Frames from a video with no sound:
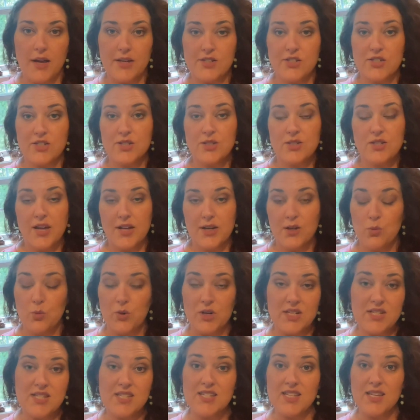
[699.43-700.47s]
just kind of want
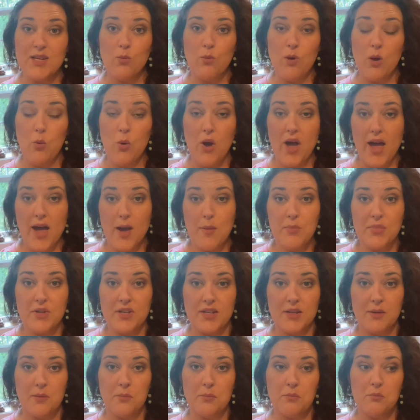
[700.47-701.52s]
to see what will
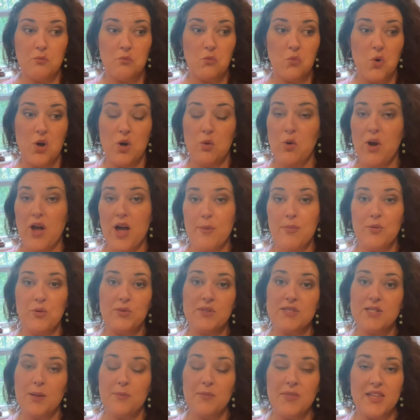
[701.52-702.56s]
happen. What will happen with
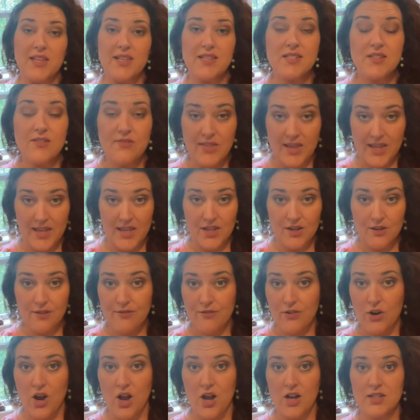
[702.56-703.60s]
some things if they get a
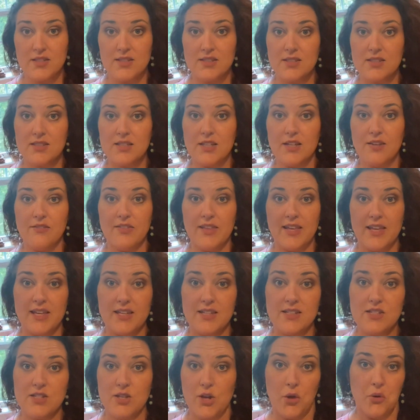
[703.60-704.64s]
frost, if they
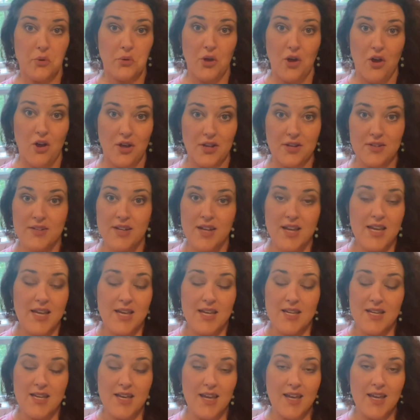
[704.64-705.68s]
get snowed on.
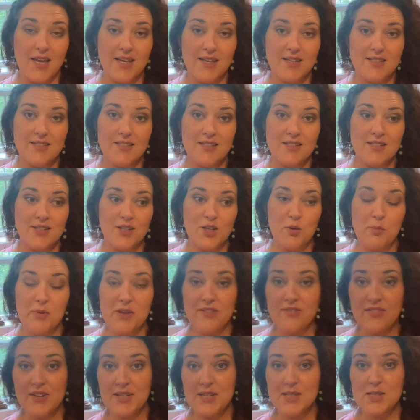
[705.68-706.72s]
And it'll be a
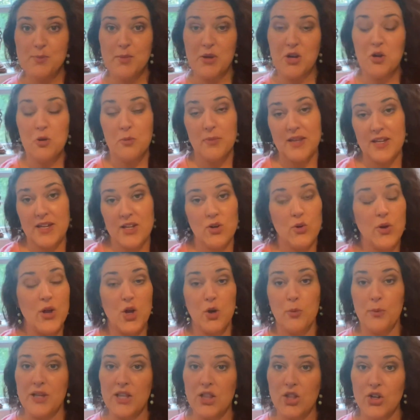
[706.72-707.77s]
fun experiment. It'll
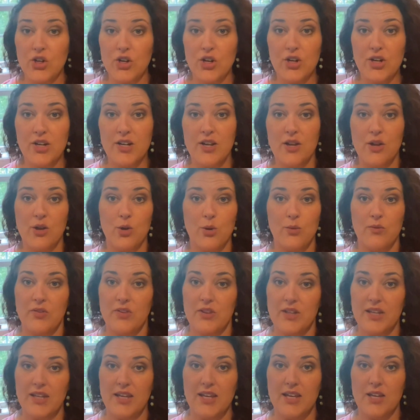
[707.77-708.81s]
help me learn.
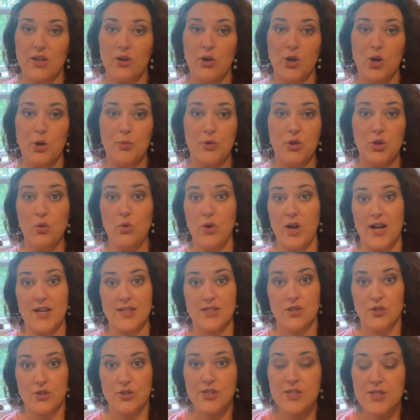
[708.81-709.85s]
Hopefully it'll help you guys
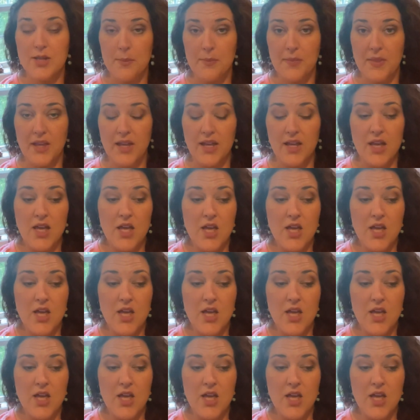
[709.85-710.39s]
learn something.